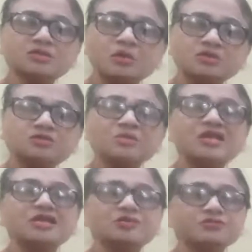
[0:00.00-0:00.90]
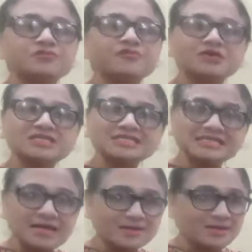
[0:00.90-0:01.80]
also being used for the
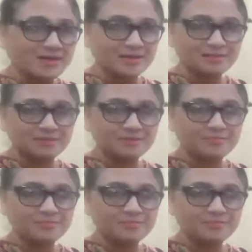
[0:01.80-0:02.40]
sunlight.